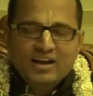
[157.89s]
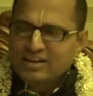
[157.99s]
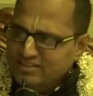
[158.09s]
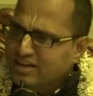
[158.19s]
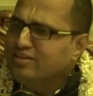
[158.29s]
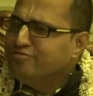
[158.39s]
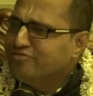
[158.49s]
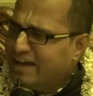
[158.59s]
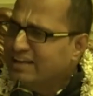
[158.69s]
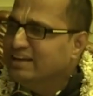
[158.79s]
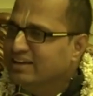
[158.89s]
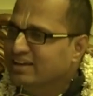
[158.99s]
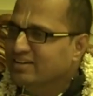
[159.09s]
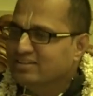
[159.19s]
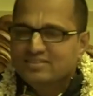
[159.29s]
And then
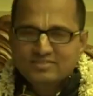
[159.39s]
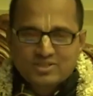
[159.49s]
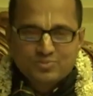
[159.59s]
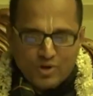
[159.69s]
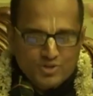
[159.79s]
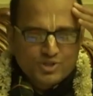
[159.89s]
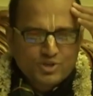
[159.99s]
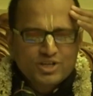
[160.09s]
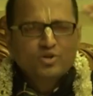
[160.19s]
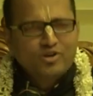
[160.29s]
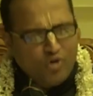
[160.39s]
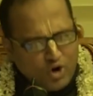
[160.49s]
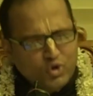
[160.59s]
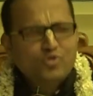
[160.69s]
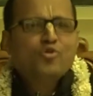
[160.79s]
finally, this prostitute said, Okay,
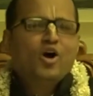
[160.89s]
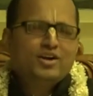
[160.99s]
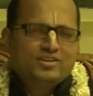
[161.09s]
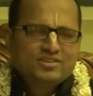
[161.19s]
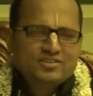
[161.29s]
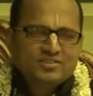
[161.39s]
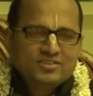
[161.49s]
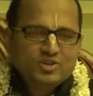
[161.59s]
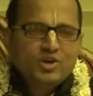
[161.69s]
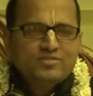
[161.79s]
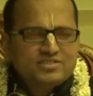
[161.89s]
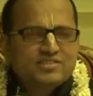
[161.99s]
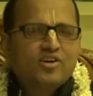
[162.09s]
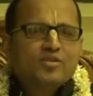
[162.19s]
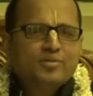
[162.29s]
what do you want? You have
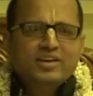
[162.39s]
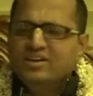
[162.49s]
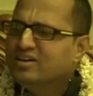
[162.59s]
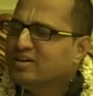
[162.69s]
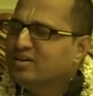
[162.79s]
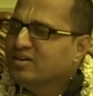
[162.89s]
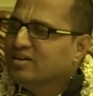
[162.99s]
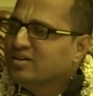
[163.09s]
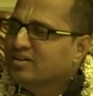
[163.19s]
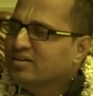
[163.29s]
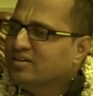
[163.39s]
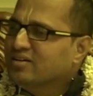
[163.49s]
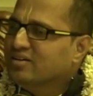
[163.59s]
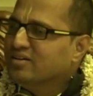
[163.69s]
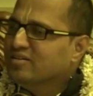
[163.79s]
served me
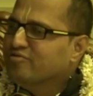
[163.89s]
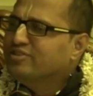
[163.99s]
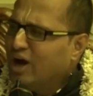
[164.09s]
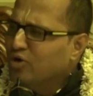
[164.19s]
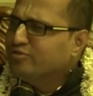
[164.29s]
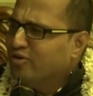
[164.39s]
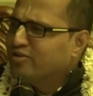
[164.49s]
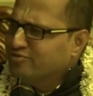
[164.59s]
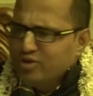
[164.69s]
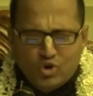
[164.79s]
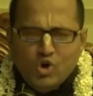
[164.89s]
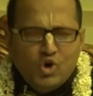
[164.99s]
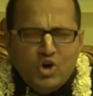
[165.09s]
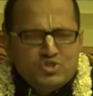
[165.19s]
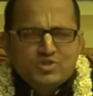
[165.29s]
without for, for no
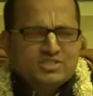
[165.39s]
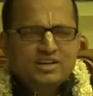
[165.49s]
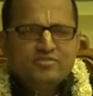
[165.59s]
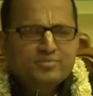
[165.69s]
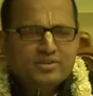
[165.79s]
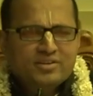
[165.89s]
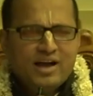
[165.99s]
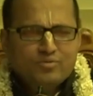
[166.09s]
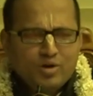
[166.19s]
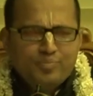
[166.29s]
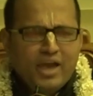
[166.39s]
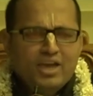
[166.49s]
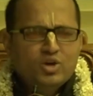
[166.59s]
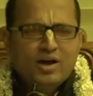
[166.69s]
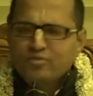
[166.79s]
cause you have served me. I'm not
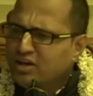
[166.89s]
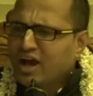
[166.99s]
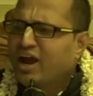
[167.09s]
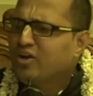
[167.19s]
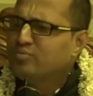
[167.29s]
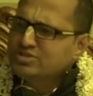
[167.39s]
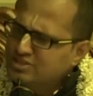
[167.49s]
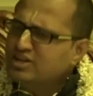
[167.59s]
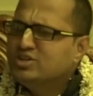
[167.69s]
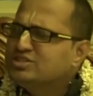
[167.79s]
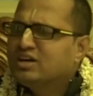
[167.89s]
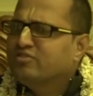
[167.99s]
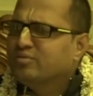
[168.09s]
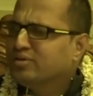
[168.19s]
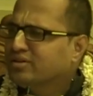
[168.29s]
paying you, I'm not hired you, but still you're
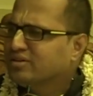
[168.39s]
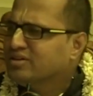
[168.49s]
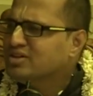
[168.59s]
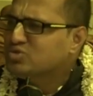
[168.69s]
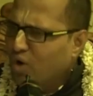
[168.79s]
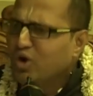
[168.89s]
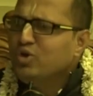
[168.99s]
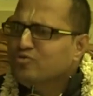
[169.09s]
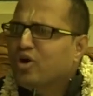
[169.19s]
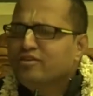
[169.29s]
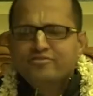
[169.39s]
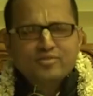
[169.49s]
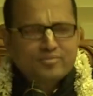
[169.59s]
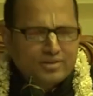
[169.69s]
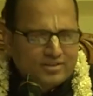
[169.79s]
serving me. So what do you want
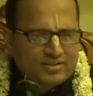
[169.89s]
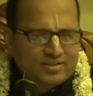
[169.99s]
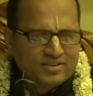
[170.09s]
from me?